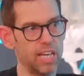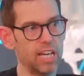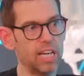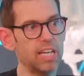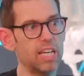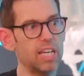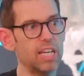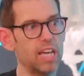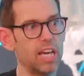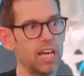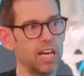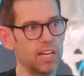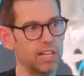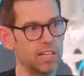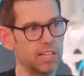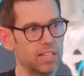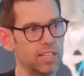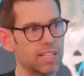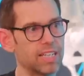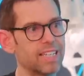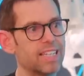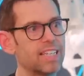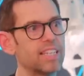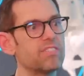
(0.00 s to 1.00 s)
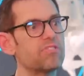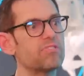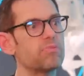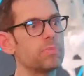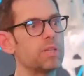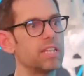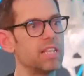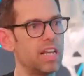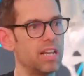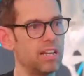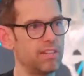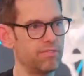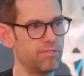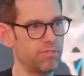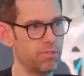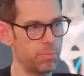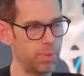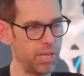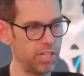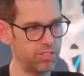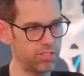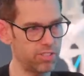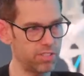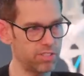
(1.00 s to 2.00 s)
yeah, yeah, yeah, mm-hmm. give me that
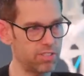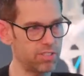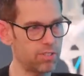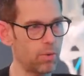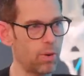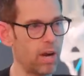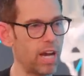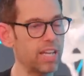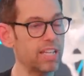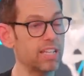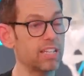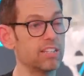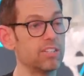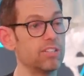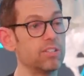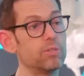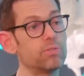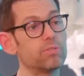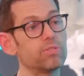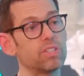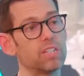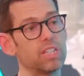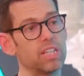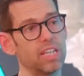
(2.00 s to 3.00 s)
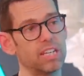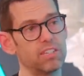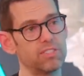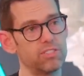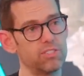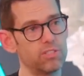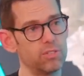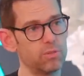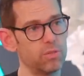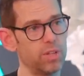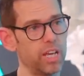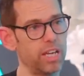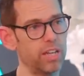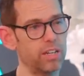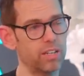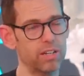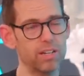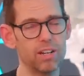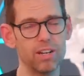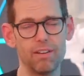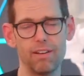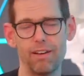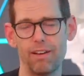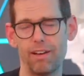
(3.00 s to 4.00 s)
information so I can use it against you later.
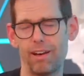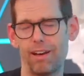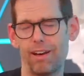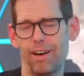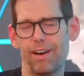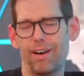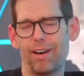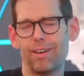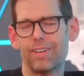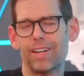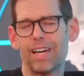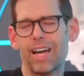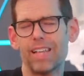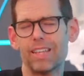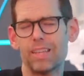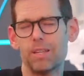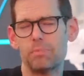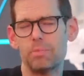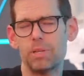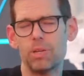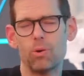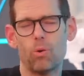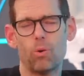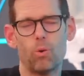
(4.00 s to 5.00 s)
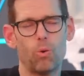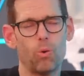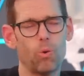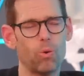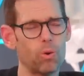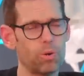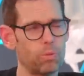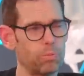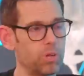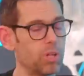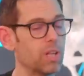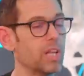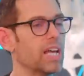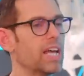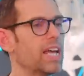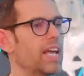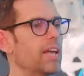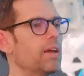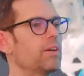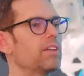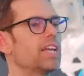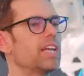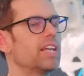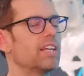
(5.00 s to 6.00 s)
Oh, God, that'd be horrible.
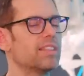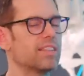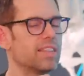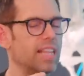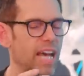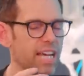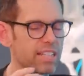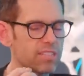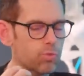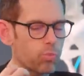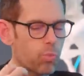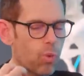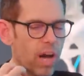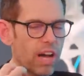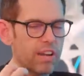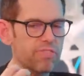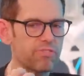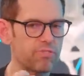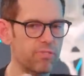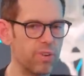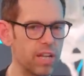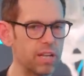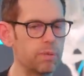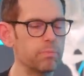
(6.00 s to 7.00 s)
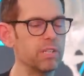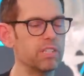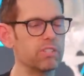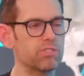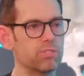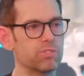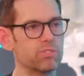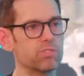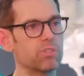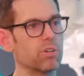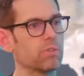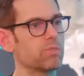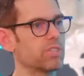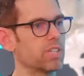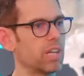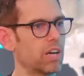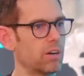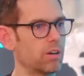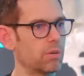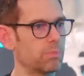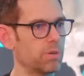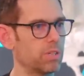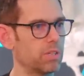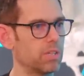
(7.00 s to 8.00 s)
It, it, that's why frenemies are so
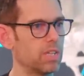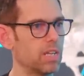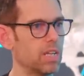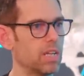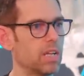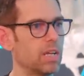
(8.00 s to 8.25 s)
terrible